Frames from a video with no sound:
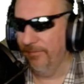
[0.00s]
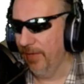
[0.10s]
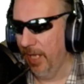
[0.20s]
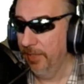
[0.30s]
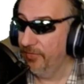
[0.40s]

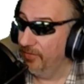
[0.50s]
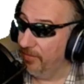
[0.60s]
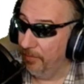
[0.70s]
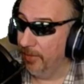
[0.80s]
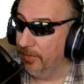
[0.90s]
Alyx and
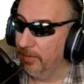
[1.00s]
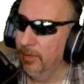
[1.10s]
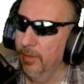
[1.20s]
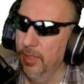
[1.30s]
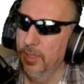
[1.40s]
some other
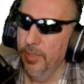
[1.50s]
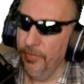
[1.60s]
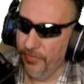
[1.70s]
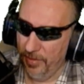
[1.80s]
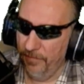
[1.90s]

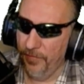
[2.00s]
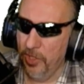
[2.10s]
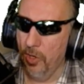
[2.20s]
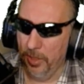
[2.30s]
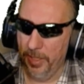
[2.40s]
Steam
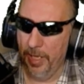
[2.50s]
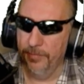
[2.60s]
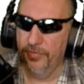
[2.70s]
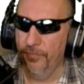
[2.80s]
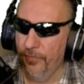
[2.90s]
VR
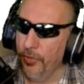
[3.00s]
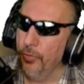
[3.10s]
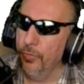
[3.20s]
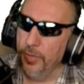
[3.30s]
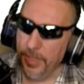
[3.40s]
games. For
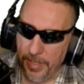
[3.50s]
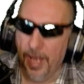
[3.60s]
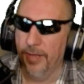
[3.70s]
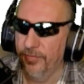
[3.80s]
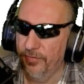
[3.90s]
you,
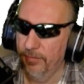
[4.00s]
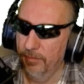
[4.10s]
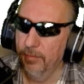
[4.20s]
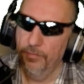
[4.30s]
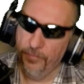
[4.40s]
yes.
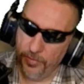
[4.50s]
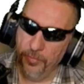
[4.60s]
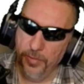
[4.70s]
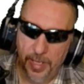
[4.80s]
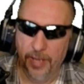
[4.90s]
For you,
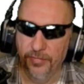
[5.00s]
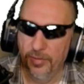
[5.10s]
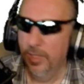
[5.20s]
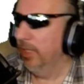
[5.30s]
yes.